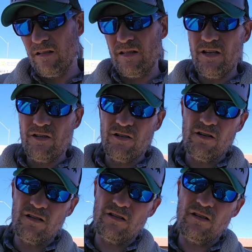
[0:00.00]

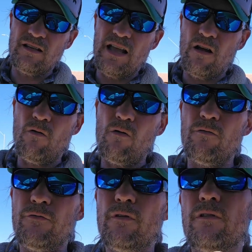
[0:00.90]
t-shirt. Look at that old
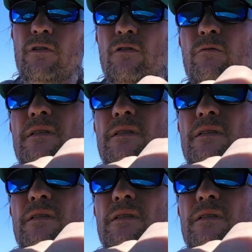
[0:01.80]
Fruit of the Loom